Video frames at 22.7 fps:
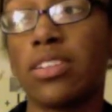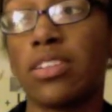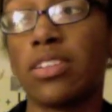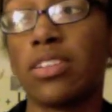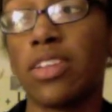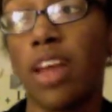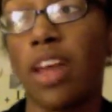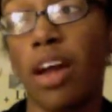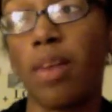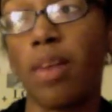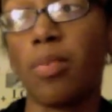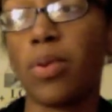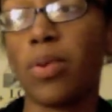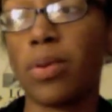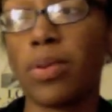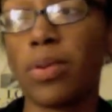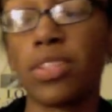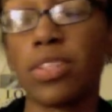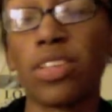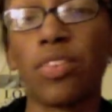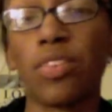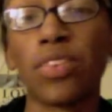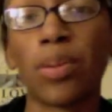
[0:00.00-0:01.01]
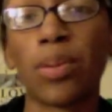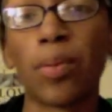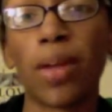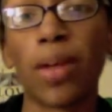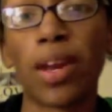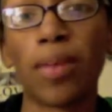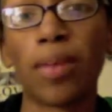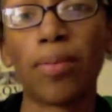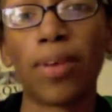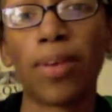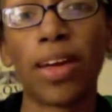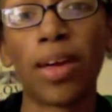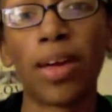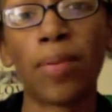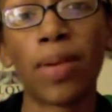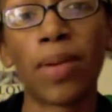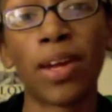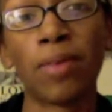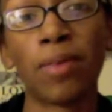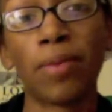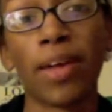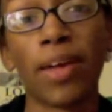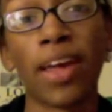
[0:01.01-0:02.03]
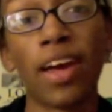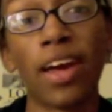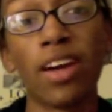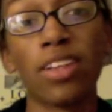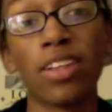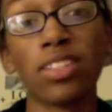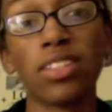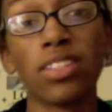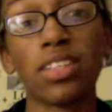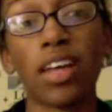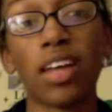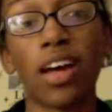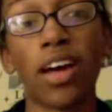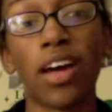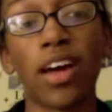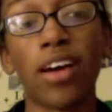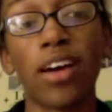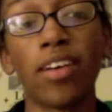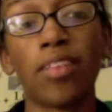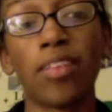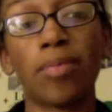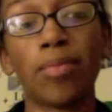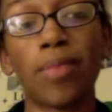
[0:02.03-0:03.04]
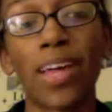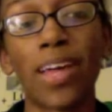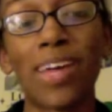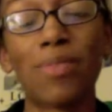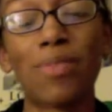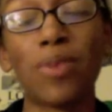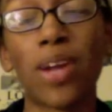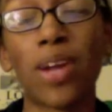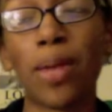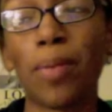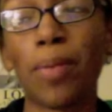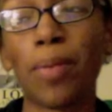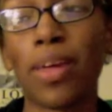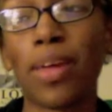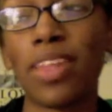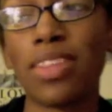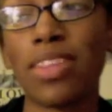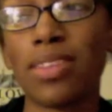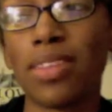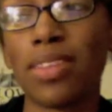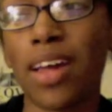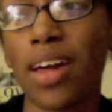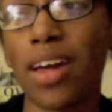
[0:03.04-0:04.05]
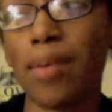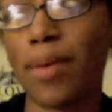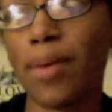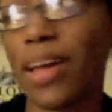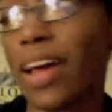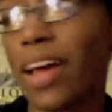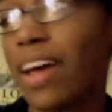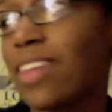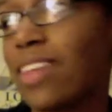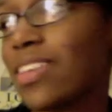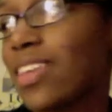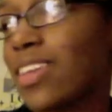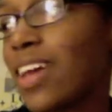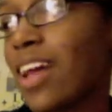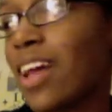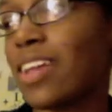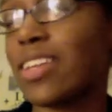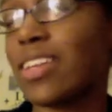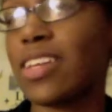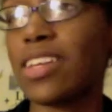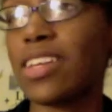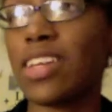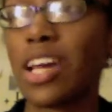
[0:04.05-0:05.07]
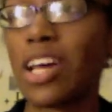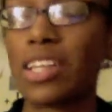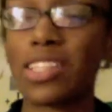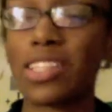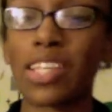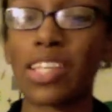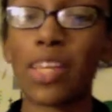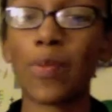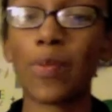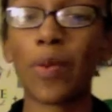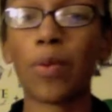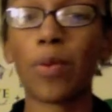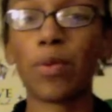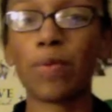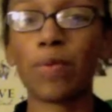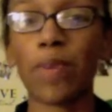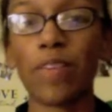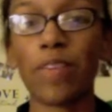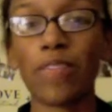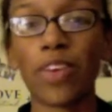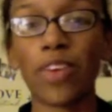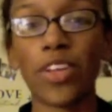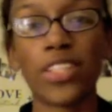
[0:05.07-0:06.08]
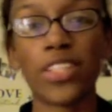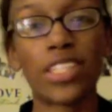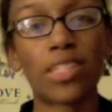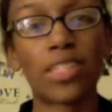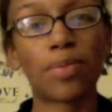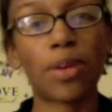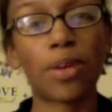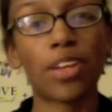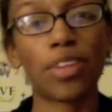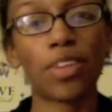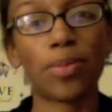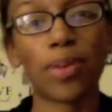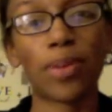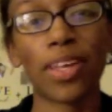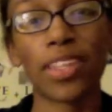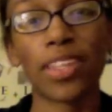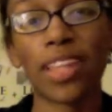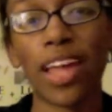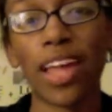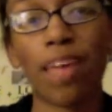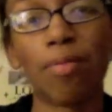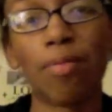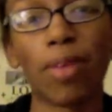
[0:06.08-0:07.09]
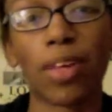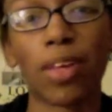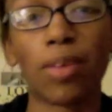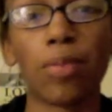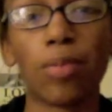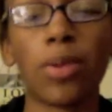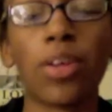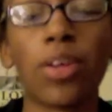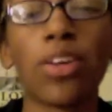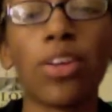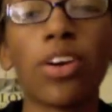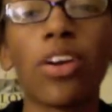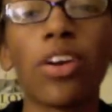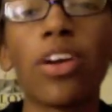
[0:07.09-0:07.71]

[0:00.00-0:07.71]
yeah, pretty much every time I'm out of my house. When I'm inside my house, I tend not to keep up with my phones as much because I have my computer,